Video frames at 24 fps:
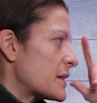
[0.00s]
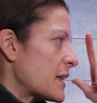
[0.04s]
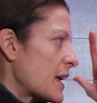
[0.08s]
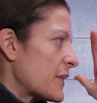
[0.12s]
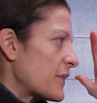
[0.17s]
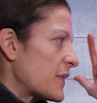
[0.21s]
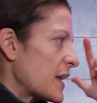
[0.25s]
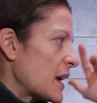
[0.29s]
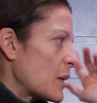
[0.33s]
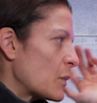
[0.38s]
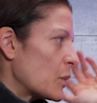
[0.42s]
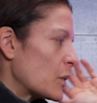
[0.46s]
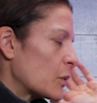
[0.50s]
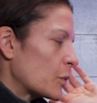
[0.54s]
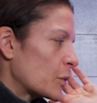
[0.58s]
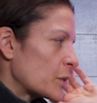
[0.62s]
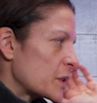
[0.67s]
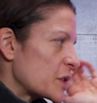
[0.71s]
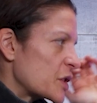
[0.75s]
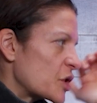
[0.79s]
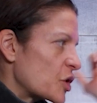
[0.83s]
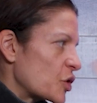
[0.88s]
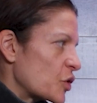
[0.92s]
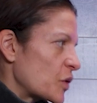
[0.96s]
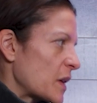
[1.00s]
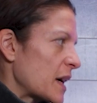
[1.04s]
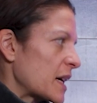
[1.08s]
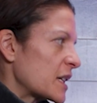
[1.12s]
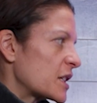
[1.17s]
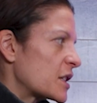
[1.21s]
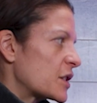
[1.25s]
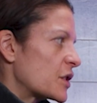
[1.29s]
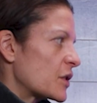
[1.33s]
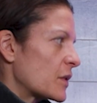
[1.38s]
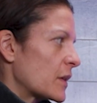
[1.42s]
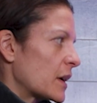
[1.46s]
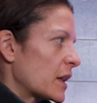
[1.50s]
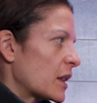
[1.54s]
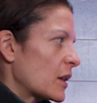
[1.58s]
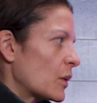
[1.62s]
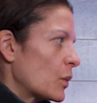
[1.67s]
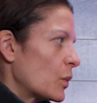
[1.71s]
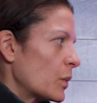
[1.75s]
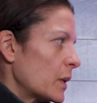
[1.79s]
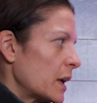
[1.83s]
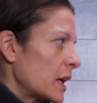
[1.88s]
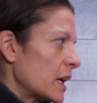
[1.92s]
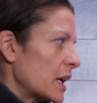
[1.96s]
that they will restrict during the
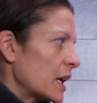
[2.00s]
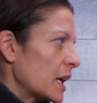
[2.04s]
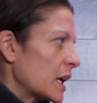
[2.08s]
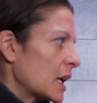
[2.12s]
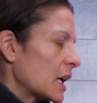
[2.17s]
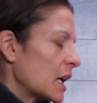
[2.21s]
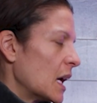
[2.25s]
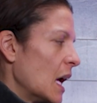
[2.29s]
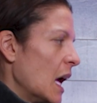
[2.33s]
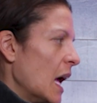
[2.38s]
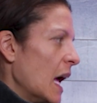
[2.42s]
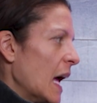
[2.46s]
week,